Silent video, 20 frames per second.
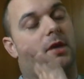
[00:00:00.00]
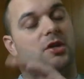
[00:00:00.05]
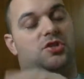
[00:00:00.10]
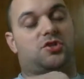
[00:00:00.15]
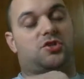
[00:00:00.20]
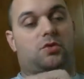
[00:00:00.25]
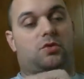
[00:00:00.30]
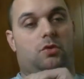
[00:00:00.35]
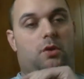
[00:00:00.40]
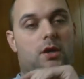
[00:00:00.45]

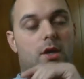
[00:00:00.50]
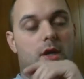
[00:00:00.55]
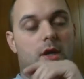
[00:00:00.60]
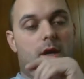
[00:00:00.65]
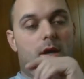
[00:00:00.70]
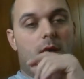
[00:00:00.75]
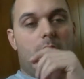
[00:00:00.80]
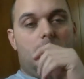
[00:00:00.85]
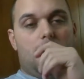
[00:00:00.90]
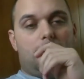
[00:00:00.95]
sure.
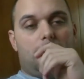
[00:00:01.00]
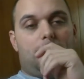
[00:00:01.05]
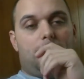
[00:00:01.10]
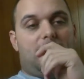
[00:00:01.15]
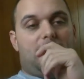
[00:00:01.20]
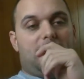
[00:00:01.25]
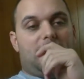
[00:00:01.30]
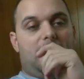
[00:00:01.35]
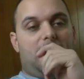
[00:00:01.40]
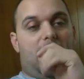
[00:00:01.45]

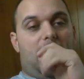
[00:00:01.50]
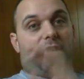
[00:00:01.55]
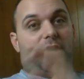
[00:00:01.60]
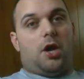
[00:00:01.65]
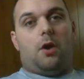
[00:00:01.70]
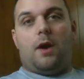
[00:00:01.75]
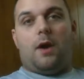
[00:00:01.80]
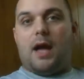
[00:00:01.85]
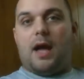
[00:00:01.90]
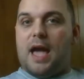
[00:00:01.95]
But I
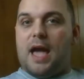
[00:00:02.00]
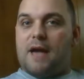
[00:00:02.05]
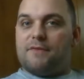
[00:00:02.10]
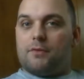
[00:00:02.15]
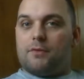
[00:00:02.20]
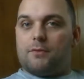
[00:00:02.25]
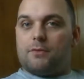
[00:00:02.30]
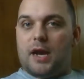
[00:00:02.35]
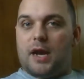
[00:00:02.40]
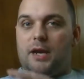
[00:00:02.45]
know I have
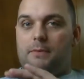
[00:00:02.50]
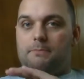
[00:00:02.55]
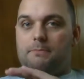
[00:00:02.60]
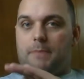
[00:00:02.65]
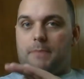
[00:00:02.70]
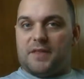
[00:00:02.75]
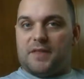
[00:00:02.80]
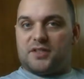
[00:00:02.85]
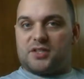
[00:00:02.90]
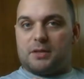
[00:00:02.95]
it right
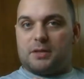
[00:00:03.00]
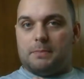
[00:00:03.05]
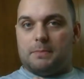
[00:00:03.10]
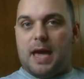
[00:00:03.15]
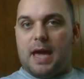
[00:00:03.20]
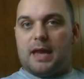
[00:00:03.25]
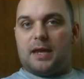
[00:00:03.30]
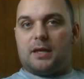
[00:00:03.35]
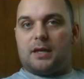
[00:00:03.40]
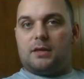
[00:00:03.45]
by the
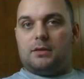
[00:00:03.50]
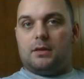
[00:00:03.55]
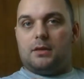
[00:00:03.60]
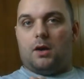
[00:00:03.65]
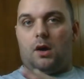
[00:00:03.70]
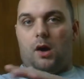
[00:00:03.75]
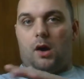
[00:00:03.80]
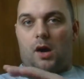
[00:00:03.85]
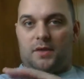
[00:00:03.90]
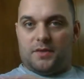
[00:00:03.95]
schematic
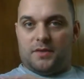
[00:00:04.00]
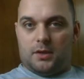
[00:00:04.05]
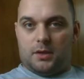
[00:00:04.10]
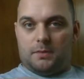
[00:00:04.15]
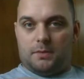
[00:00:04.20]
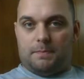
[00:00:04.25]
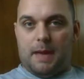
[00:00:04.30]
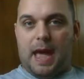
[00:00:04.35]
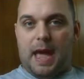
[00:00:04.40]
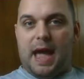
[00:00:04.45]
on
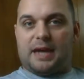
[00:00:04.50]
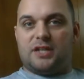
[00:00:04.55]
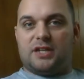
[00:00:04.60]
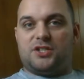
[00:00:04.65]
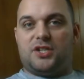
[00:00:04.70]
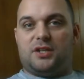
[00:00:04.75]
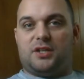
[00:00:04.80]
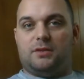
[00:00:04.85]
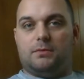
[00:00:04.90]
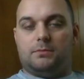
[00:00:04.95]
the
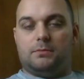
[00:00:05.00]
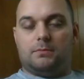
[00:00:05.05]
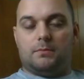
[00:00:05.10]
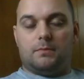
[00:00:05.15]
packaging.